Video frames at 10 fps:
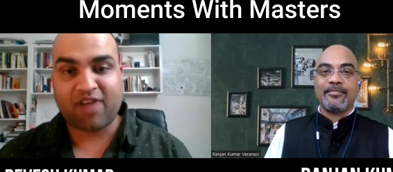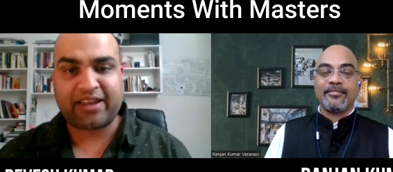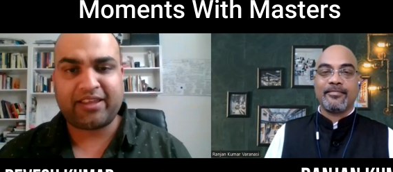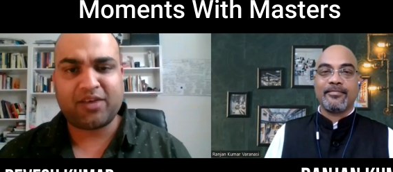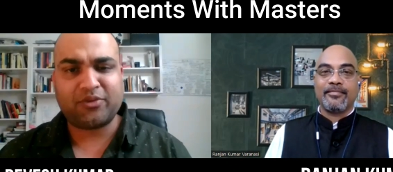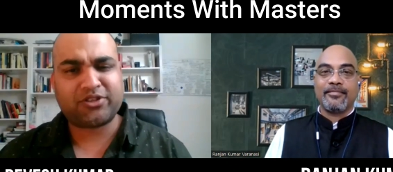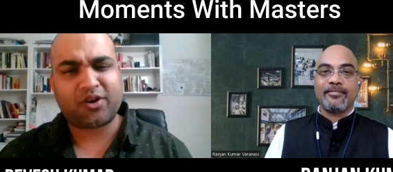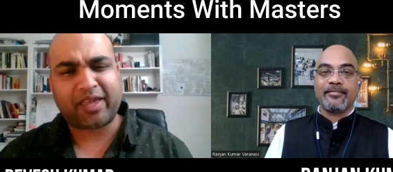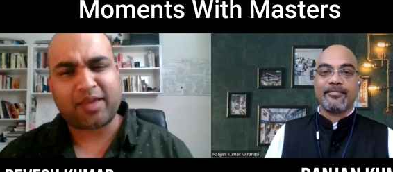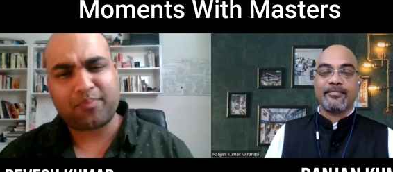Speaker 1: is right here. We just
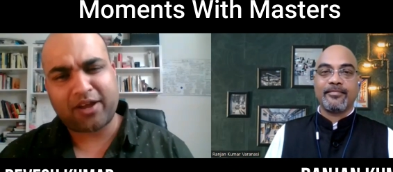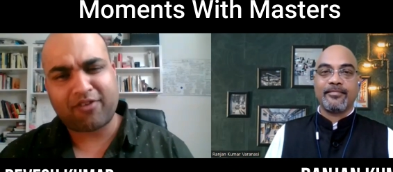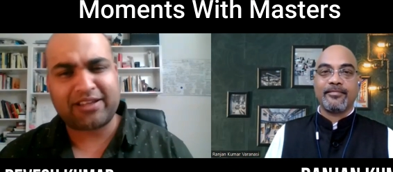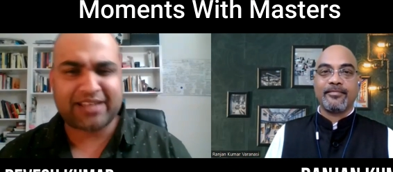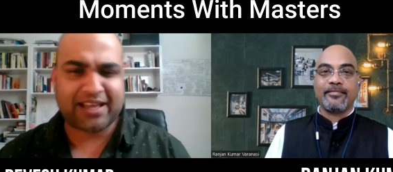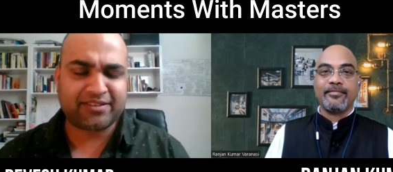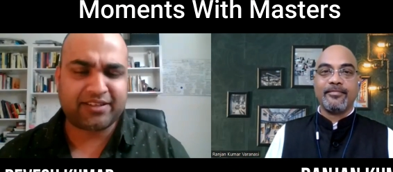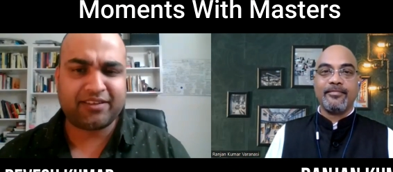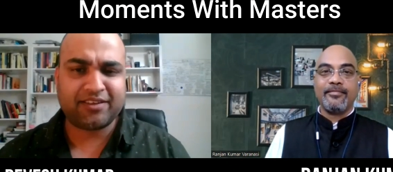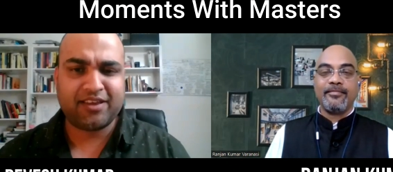got to get better at
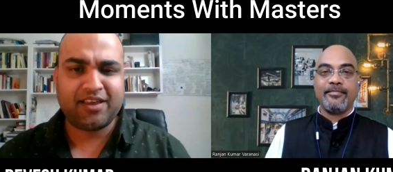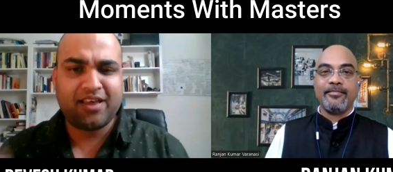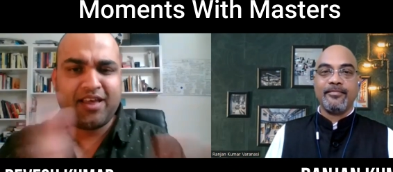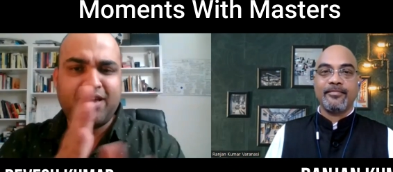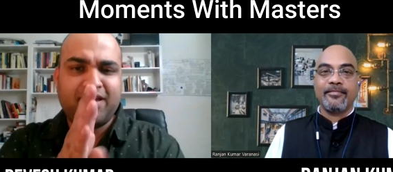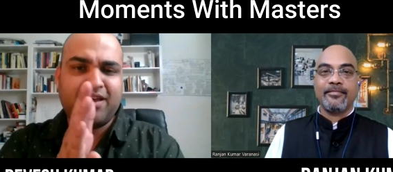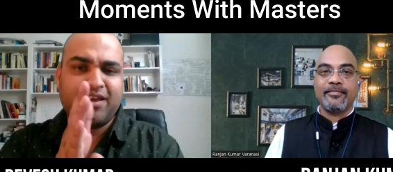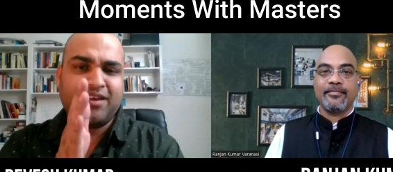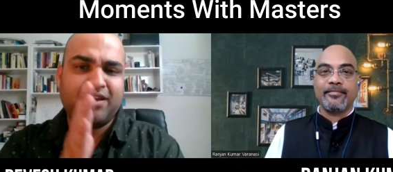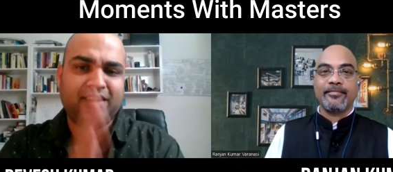dancing,
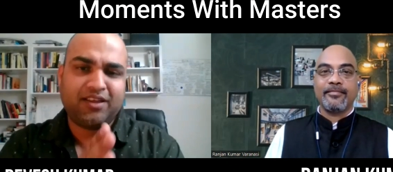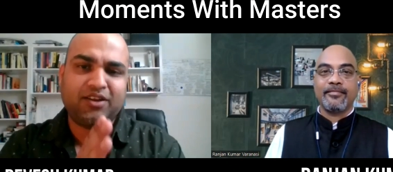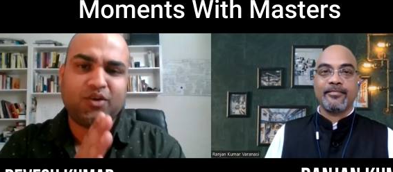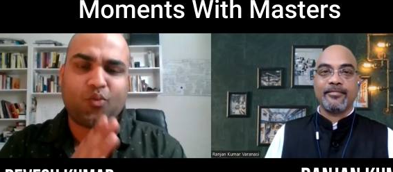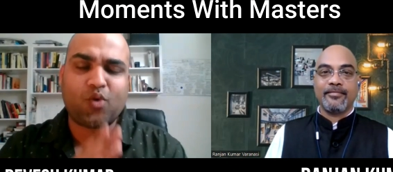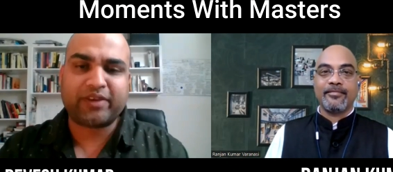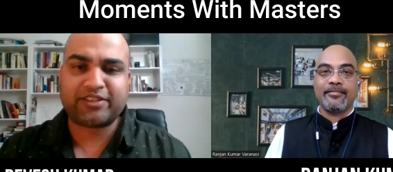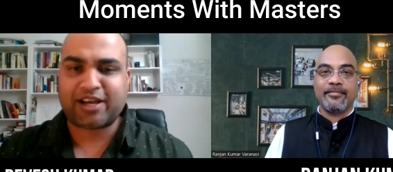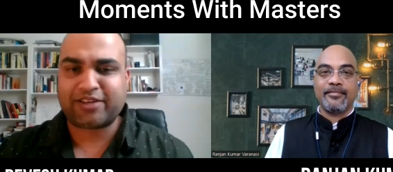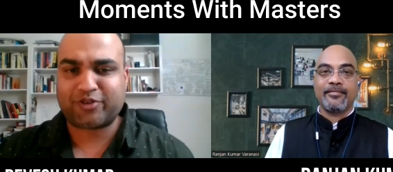walking
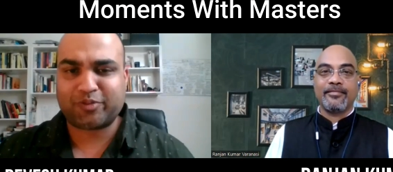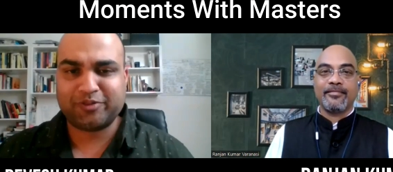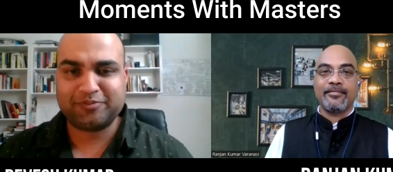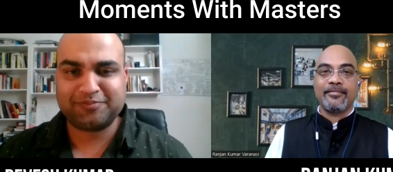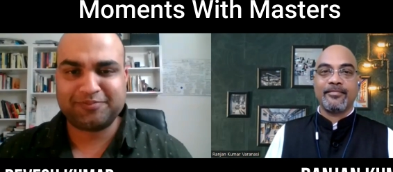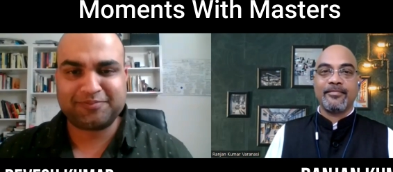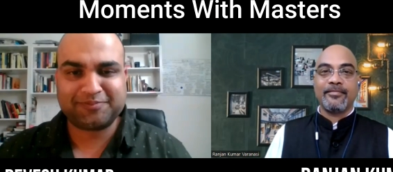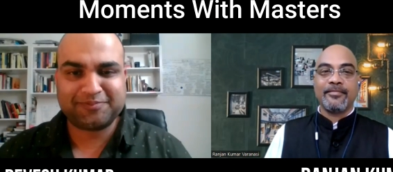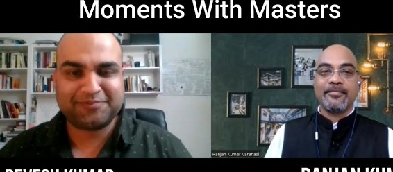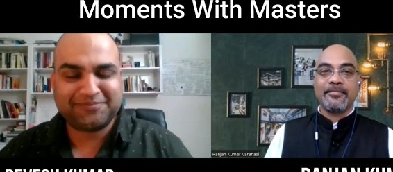the tightrope.
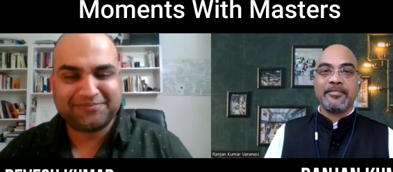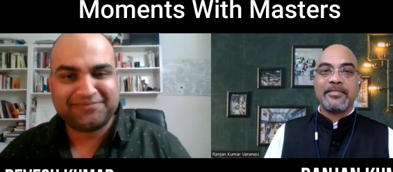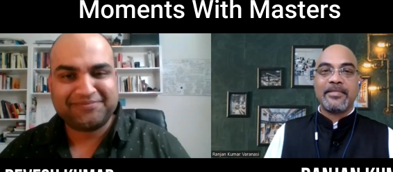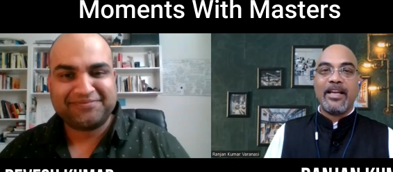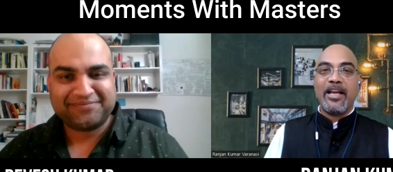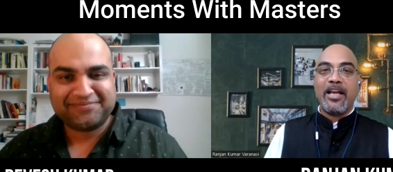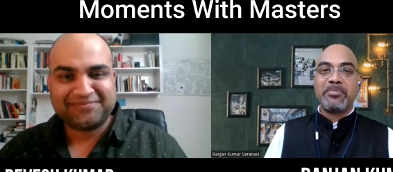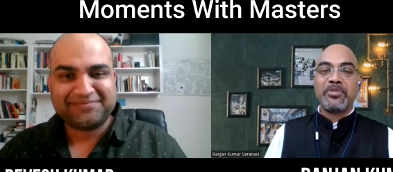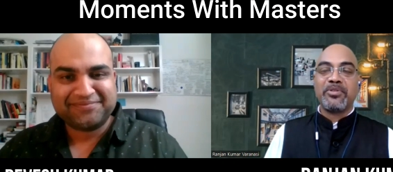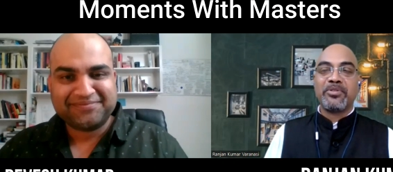
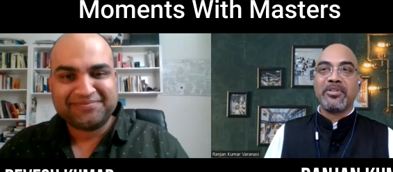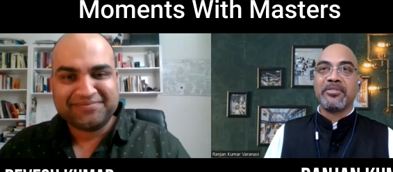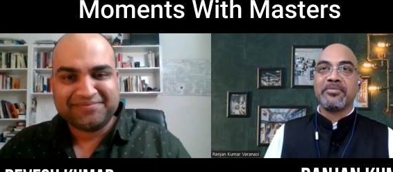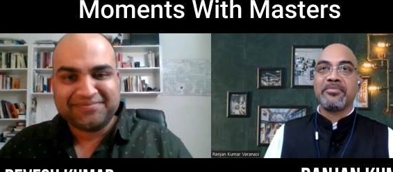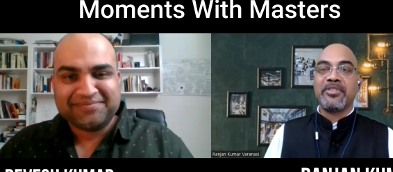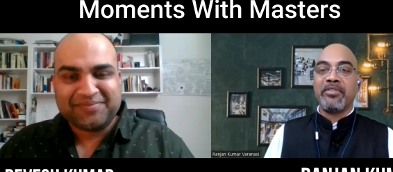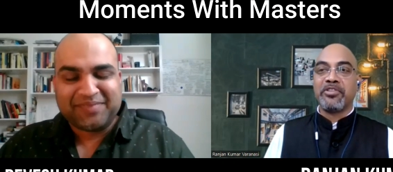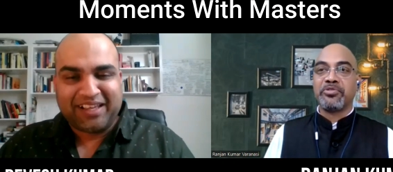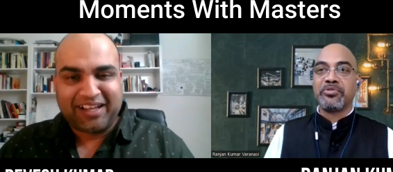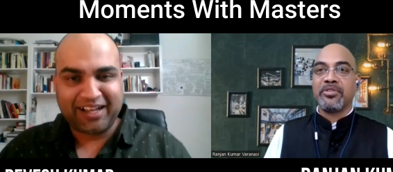
Speaker 2: Absolutely,
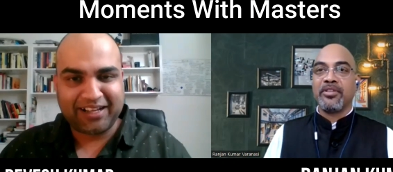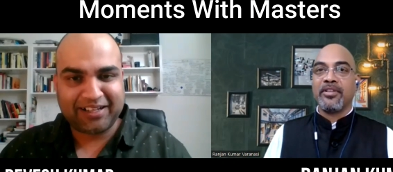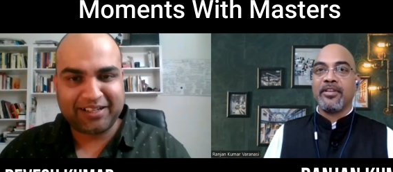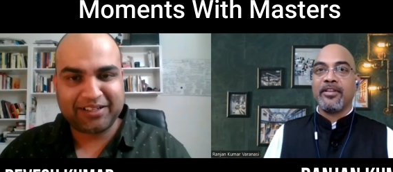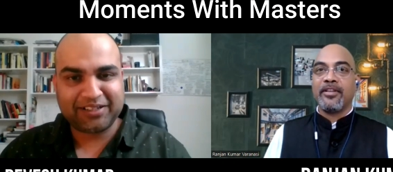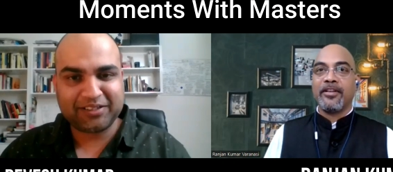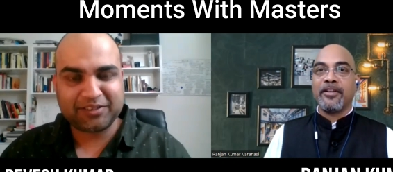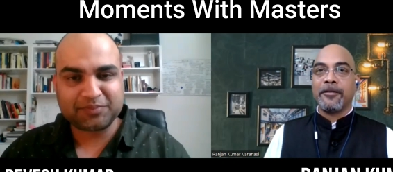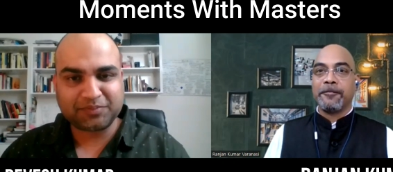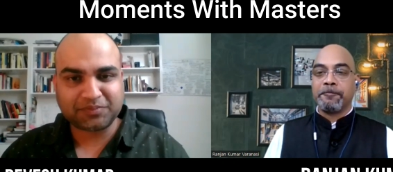Devesh.
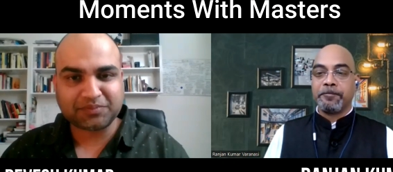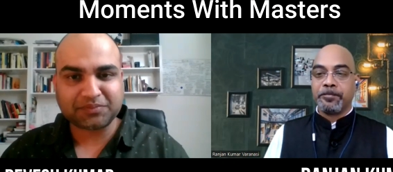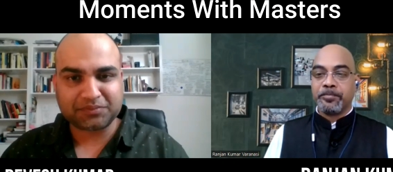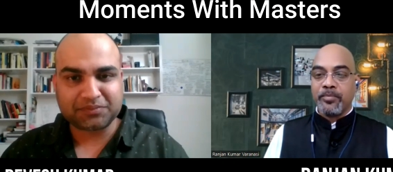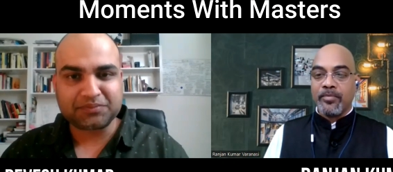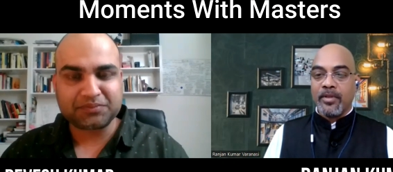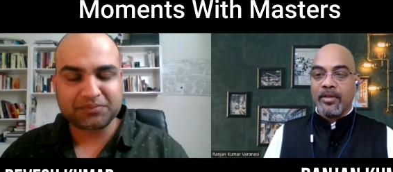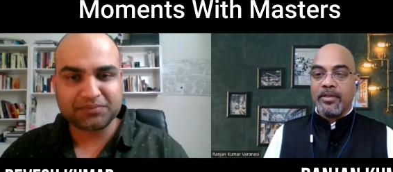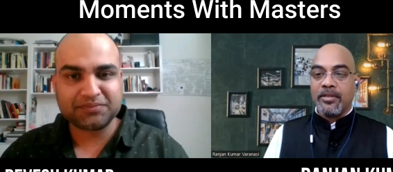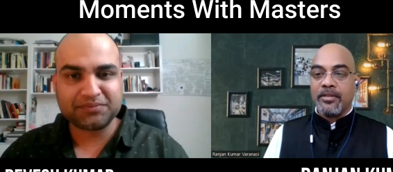Uh...
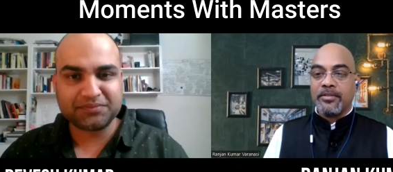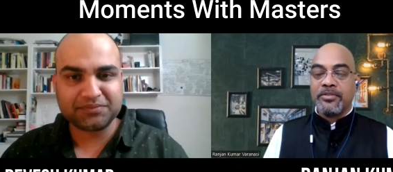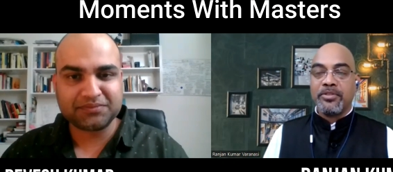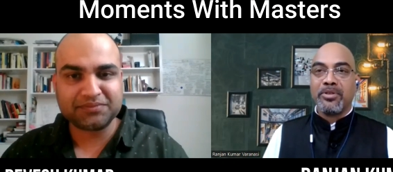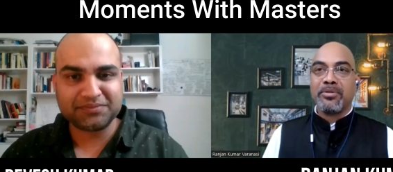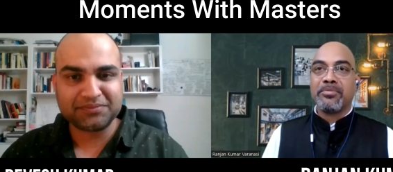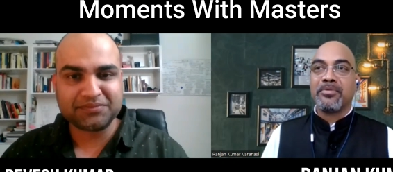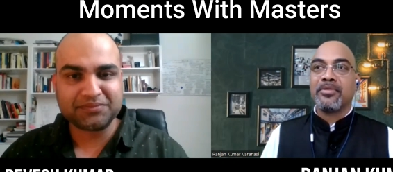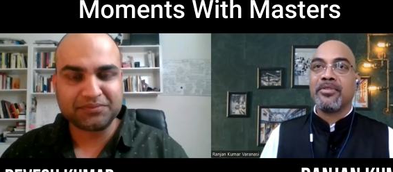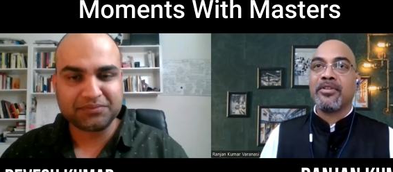You know,
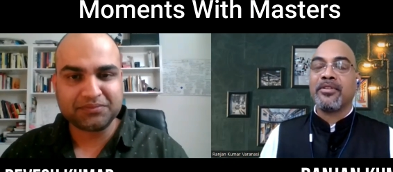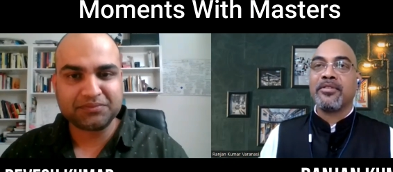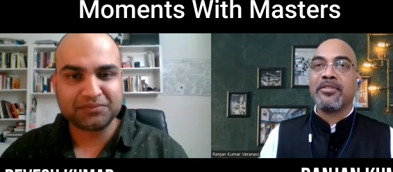uh,